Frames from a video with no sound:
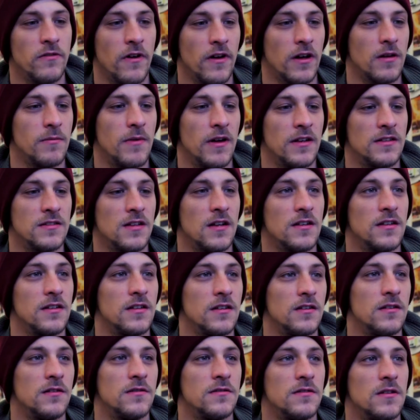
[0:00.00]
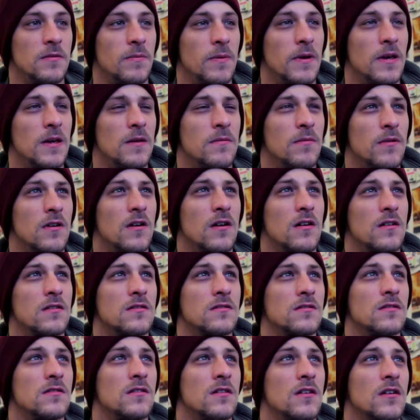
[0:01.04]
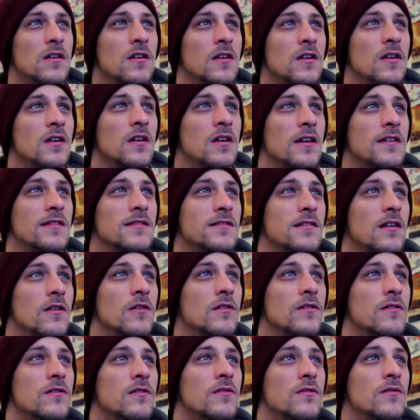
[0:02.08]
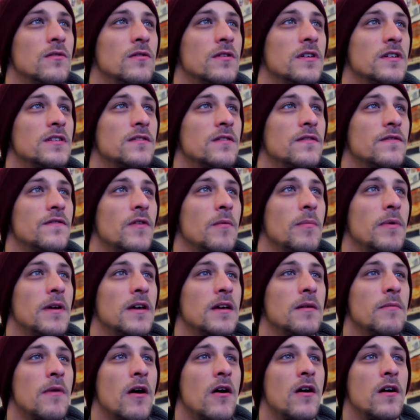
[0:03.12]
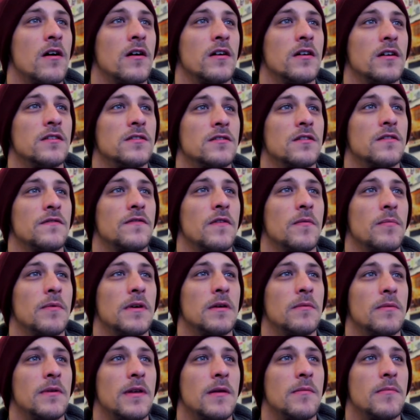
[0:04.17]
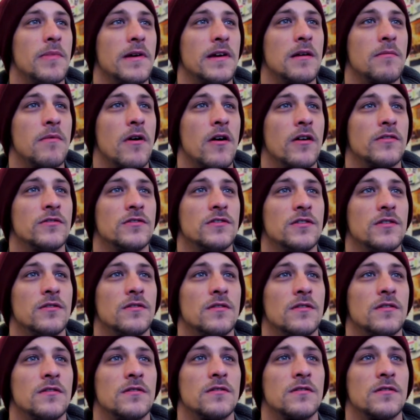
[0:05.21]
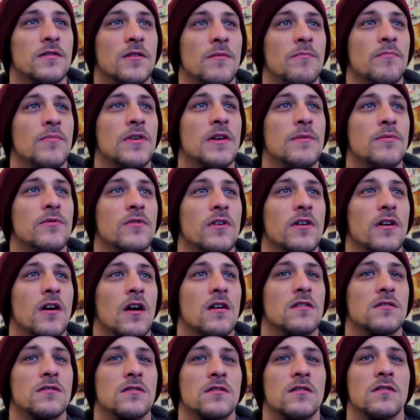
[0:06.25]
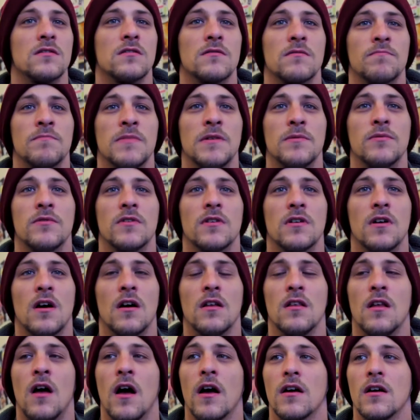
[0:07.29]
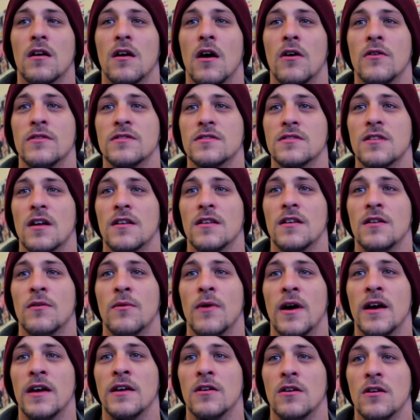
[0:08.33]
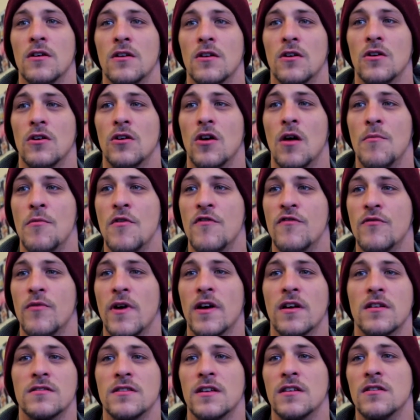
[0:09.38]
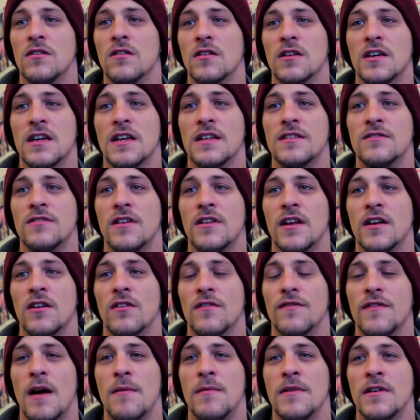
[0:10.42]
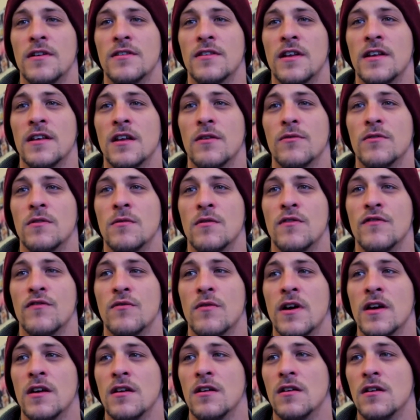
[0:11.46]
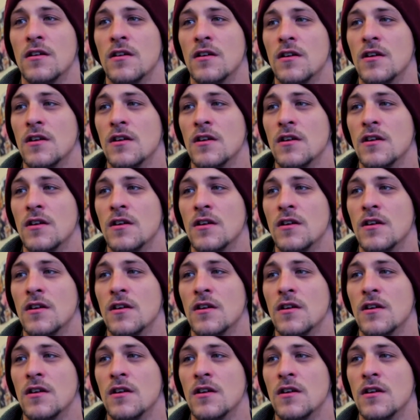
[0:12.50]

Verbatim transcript: recommend studying at UCP because it's local, it's good for Peterborough, it's good for people in Peterborough and students and people that can't people that can't like go and study away or move away because they've got kids or they've got family or they don't want to move away.